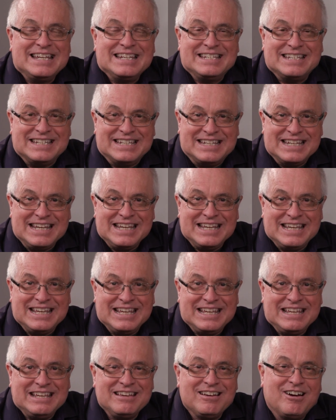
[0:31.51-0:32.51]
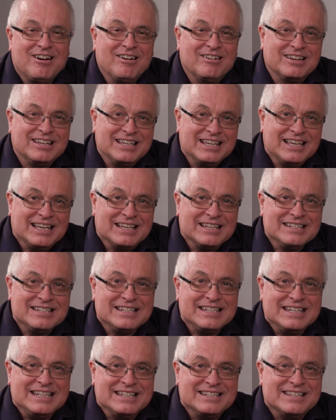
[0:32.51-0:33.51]
today, our
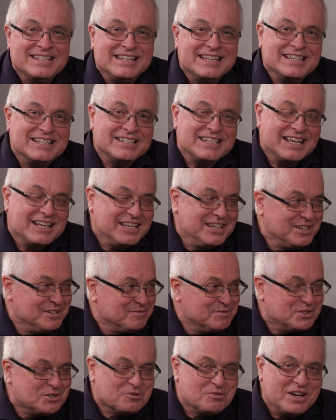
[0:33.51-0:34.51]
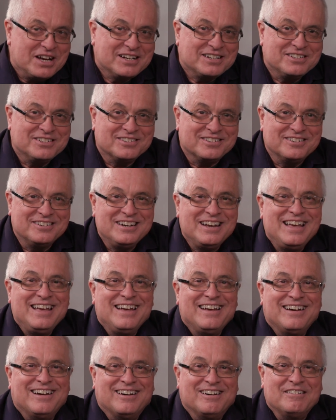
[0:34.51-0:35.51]
guest is the Executive Director
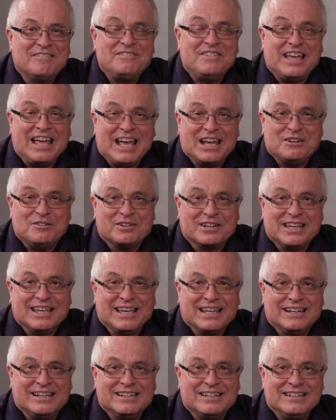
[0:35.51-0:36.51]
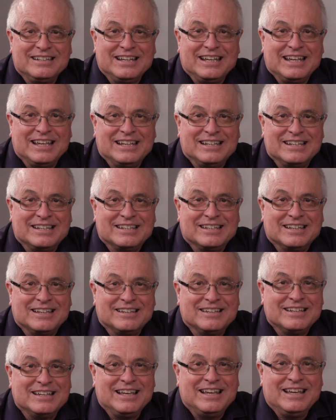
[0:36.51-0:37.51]
of ADRA Canada.
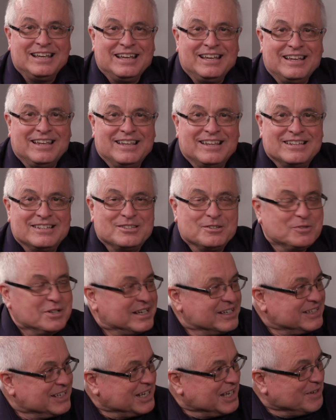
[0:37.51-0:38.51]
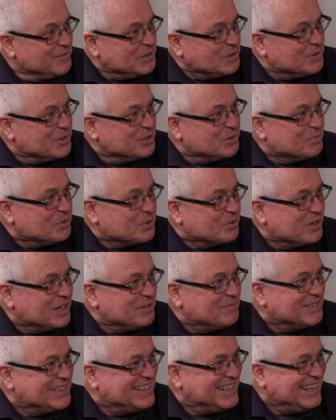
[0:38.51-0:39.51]
And so nice to have you on the
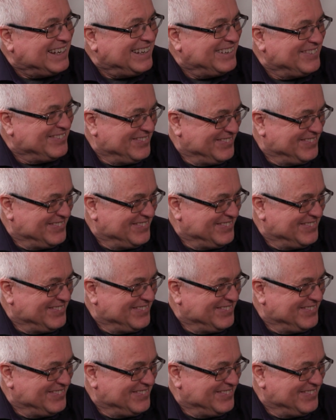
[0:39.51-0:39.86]
program today.